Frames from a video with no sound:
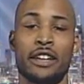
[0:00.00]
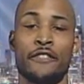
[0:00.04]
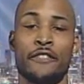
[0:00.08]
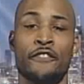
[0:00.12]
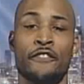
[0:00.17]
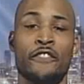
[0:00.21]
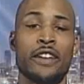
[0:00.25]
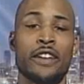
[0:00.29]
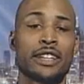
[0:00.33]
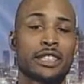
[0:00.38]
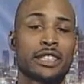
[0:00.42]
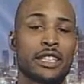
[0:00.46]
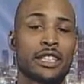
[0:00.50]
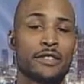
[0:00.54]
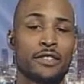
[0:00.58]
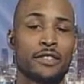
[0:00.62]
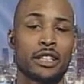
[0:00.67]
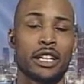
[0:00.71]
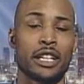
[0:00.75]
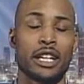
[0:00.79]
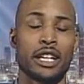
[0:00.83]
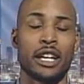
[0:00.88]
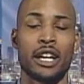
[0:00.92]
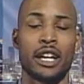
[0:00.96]

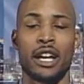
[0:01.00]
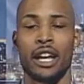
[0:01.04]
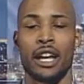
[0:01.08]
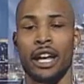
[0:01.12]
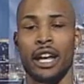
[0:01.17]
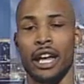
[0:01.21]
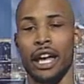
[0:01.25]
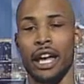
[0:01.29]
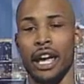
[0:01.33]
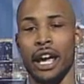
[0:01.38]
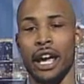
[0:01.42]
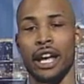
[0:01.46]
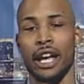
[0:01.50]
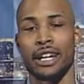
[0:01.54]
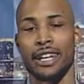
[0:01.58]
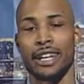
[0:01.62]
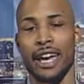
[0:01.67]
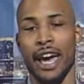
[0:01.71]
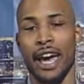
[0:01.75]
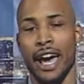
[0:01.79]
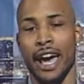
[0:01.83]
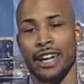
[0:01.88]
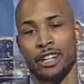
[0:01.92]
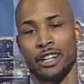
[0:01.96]
effectively and
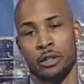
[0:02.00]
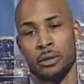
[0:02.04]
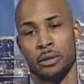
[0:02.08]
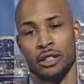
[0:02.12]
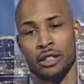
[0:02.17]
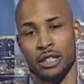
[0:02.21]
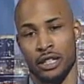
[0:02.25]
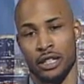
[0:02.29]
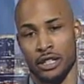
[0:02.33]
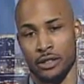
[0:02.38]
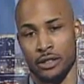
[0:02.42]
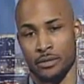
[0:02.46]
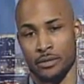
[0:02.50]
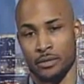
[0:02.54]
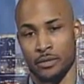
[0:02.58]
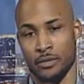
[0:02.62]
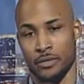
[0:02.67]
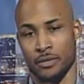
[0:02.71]
adequately.